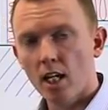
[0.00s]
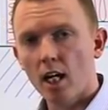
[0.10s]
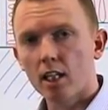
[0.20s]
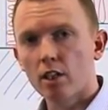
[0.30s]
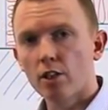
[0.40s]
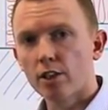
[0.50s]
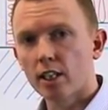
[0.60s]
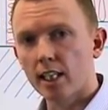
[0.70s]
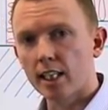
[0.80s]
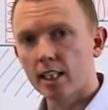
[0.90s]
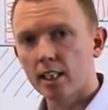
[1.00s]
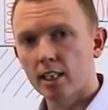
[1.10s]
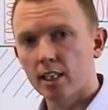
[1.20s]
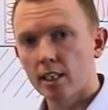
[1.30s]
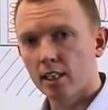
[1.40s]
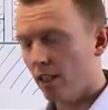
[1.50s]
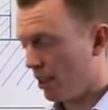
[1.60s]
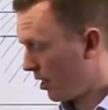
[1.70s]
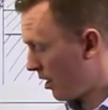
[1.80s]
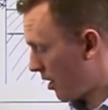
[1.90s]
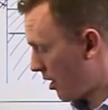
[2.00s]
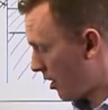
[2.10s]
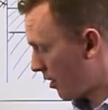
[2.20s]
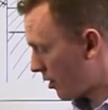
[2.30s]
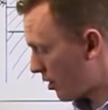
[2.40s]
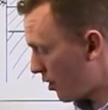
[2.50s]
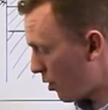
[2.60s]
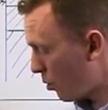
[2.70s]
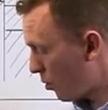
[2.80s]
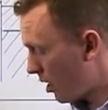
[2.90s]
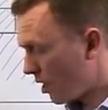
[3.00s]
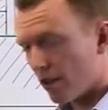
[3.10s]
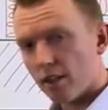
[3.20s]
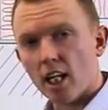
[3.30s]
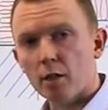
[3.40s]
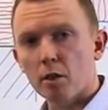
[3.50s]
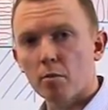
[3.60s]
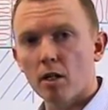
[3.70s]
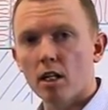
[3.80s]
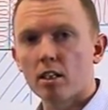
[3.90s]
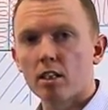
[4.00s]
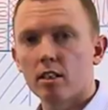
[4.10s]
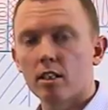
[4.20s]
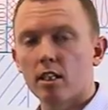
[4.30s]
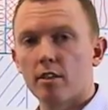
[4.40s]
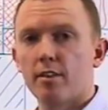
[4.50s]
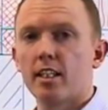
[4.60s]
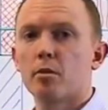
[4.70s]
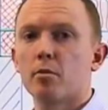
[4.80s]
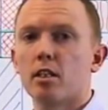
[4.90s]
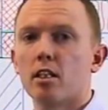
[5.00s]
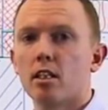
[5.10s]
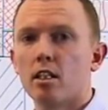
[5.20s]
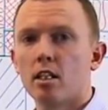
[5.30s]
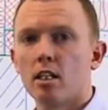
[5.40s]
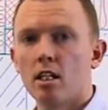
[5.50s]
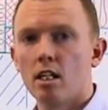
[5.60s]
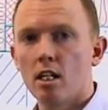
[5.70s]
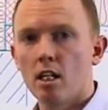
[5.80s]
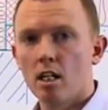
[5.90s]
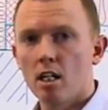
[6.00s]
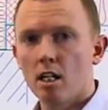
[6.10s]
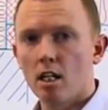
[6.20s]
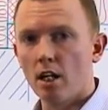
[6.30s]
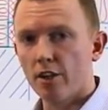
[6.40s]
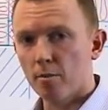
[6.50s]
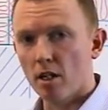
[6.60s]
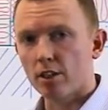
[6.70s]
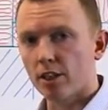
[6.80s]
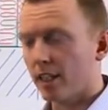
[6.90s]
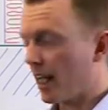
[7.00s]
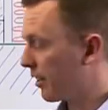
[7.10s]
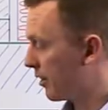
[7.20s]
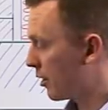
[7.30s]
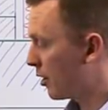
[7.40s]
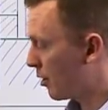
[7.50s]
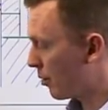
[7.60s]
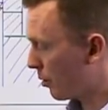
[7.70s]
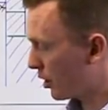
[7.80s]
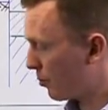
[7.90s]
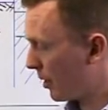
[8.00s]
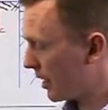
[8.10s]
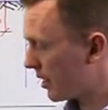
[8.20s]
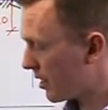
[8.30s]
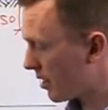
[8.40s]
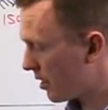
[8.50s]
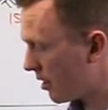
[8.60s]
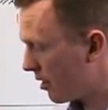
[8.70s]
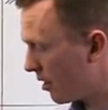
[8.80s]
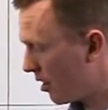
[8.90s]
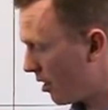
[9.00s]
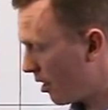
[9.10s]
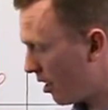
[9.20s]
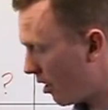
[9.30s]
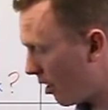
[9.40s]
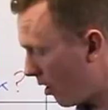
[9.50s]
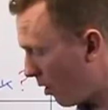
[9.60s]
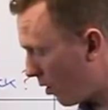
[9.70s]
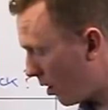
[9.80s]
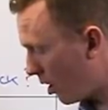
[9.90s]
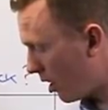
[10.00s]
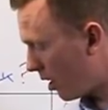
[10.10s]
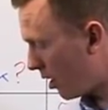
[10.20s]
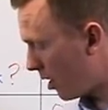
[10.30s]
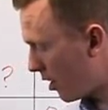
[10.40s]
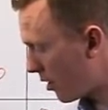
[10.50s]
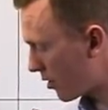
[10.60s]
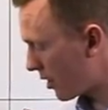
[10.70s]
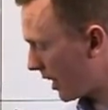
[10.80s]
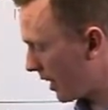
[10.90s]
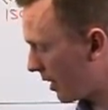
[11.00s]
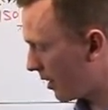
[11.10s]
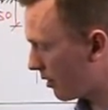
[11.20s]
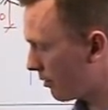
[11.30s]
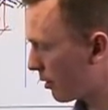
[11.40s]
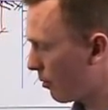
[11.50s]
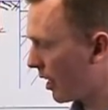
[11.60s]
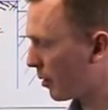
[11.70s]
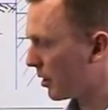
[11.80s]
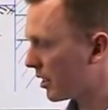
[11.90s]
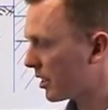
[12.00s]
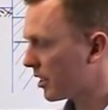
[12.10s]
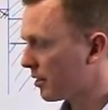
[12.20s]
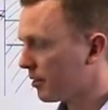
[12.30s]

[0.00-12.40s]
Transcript: And currently there's no thermal block available on the market in Ireland which meets all three requirements.